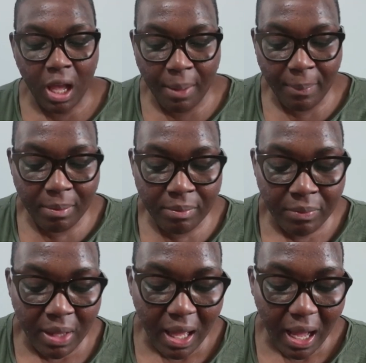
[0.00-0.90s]
And
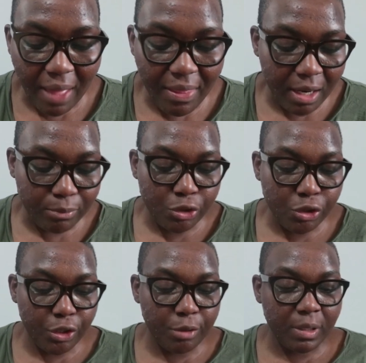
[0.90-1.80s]
then I'm
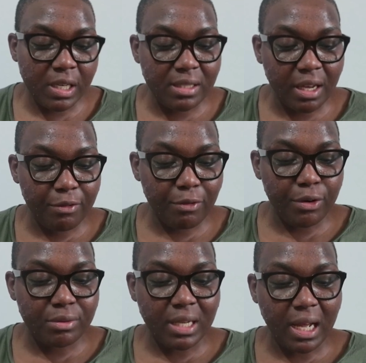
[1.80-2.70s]
just gonna, because I
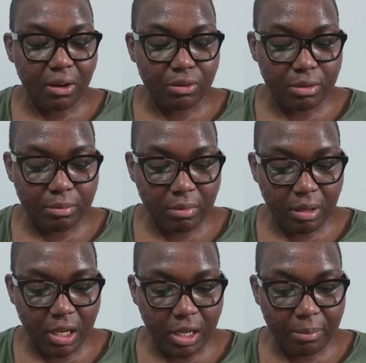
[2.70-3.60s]
wrote down,
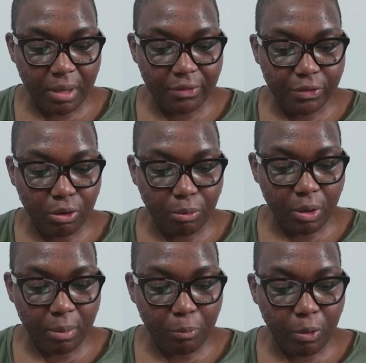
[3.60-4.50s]
I've got
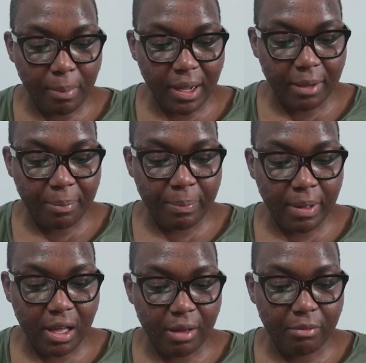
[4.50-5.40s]
what my
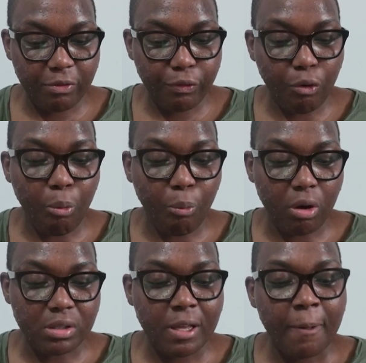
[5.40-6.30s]
form
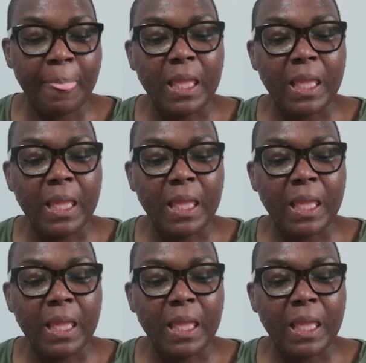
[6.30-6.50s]
was.